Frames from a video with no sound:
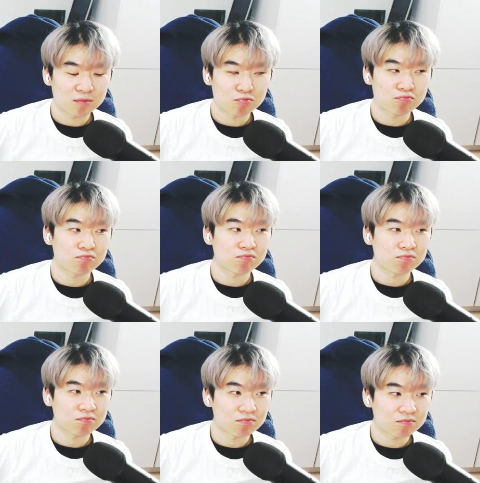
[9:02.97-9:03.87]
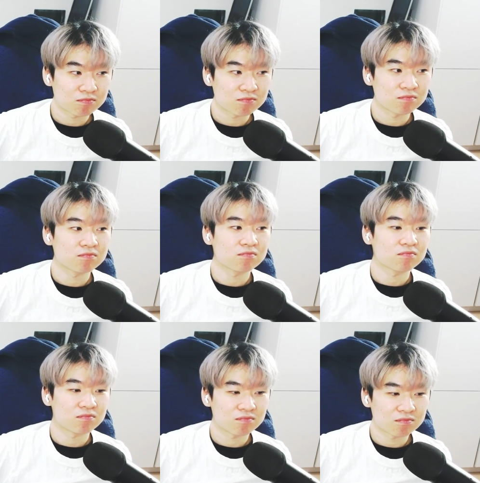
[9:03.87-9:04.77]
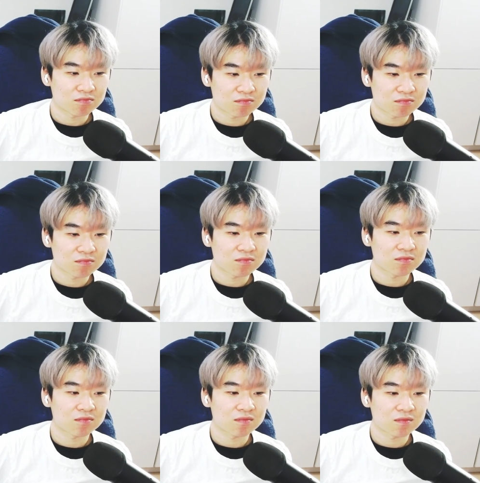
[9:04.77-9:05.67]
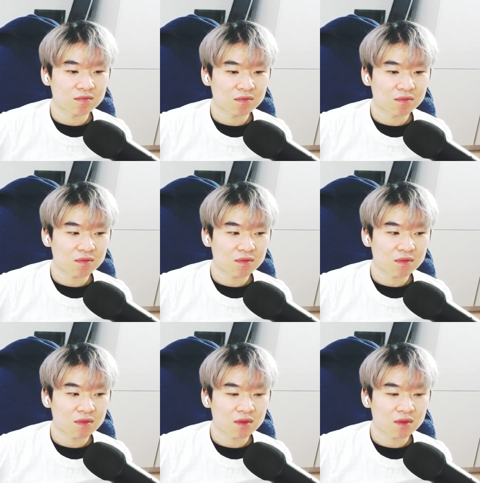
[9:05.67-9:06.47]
(no one is talking)